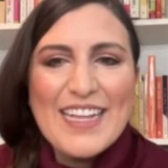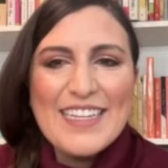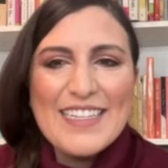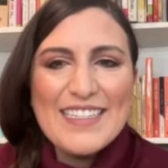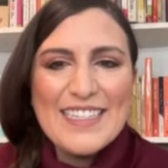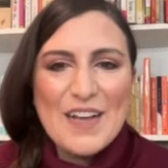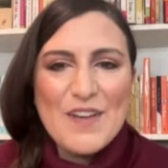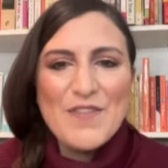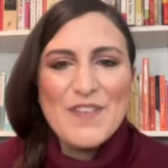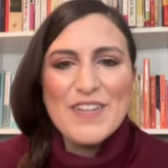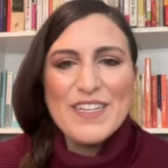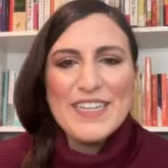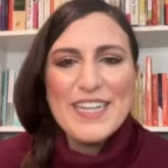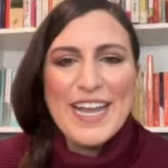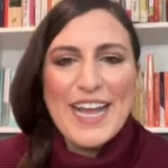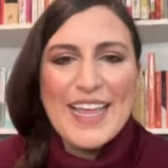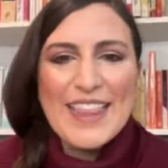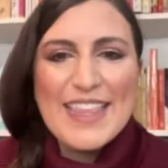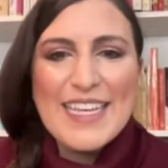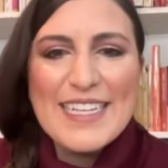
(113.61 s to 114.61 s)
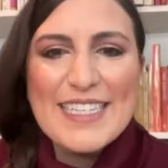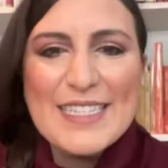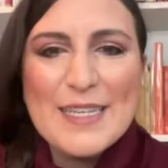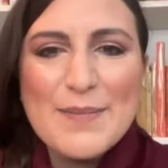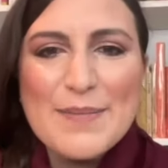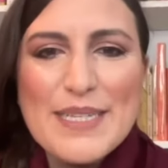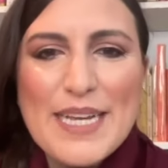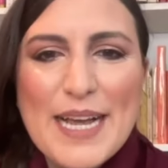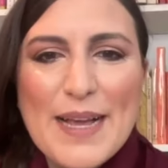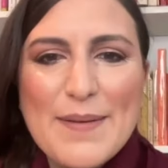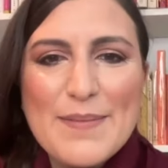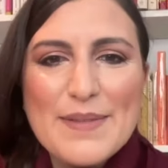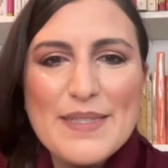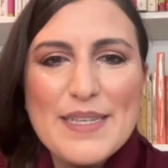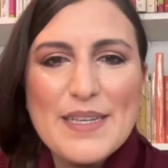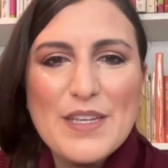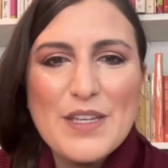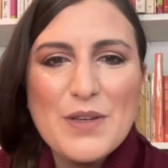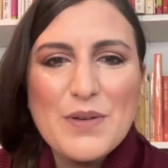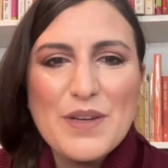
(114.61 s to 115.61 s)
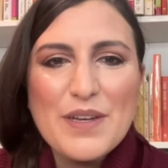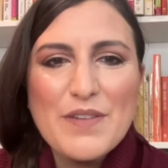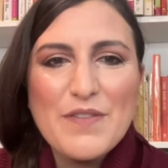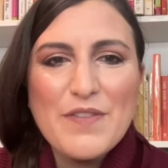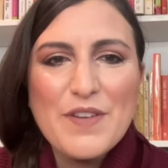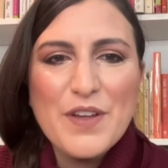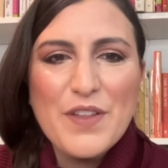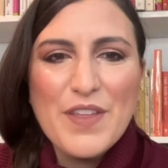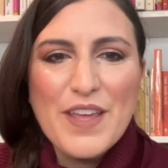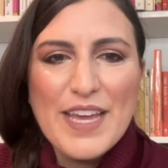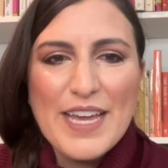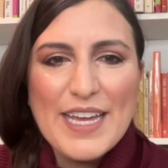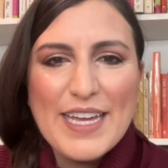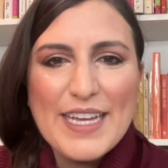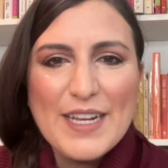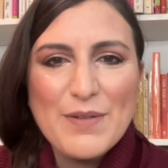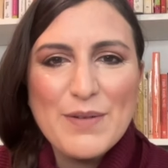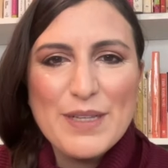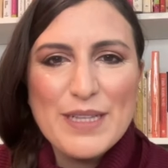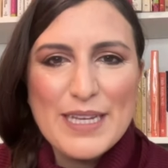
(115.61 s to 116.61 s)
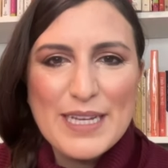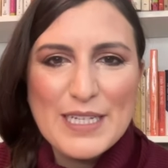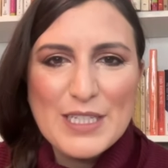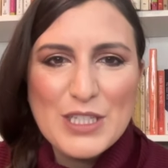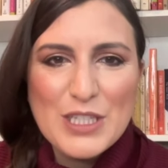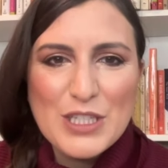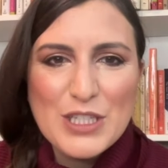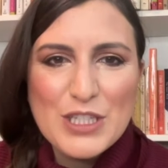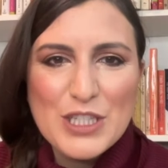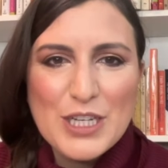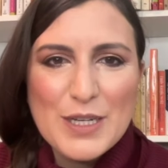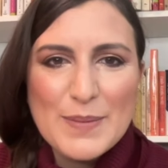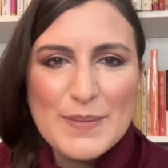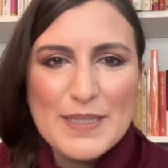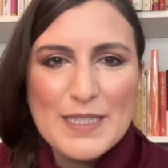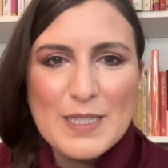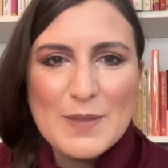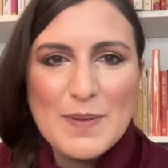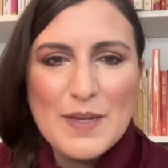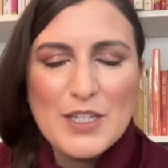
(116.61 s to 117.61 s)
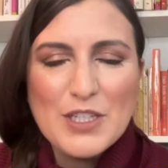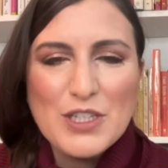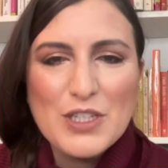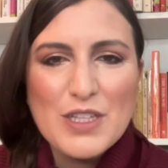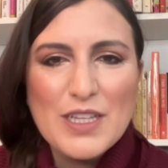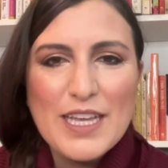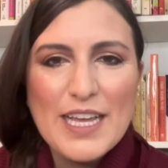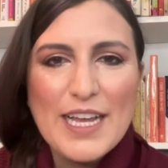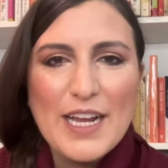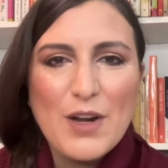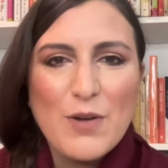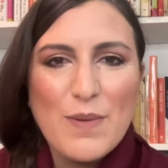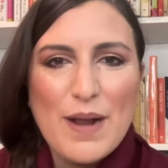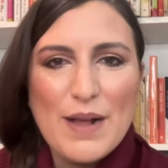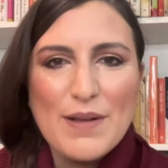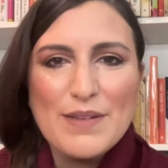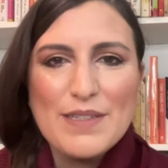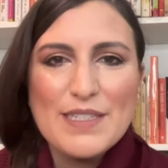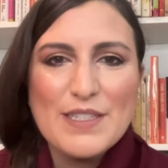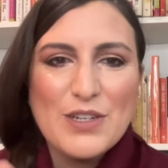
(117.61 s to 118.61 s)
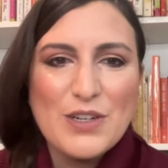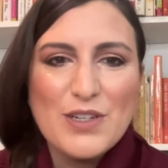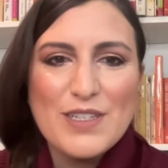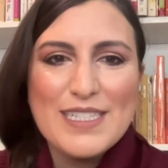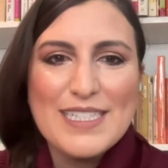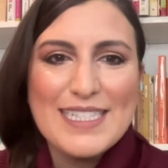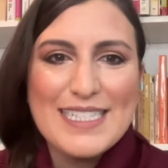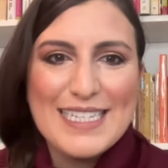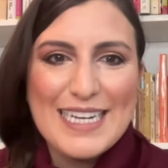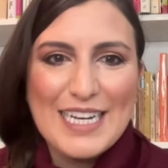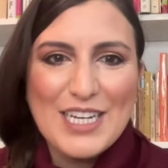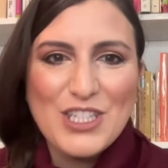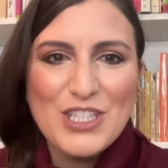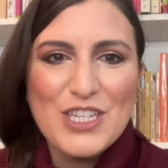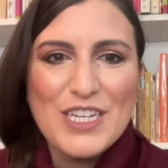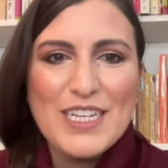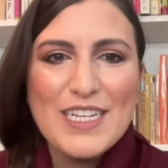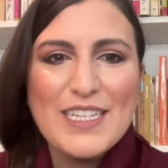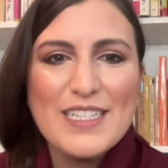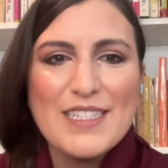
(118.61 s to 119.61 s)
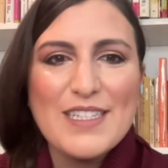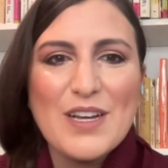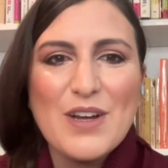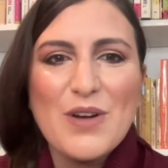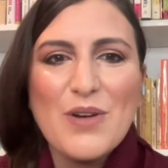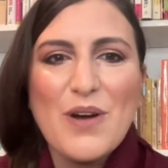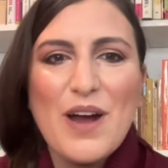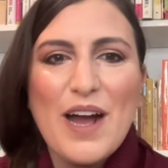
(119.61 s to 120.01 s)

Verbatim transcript: Definitely. I think sometimes you can feel the ick in relationships, especially around certain stages. So